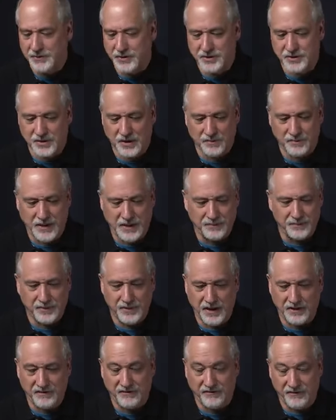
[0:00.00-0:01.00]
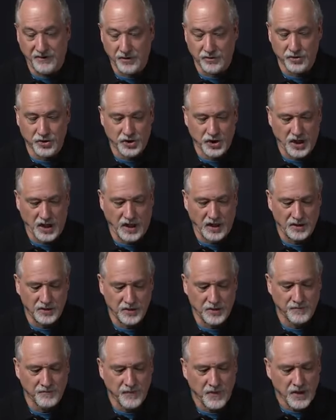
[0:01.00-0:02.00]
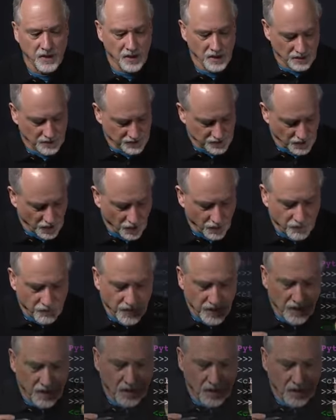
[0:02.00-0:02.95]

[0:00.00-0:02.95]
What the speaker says: just are people that fear change. So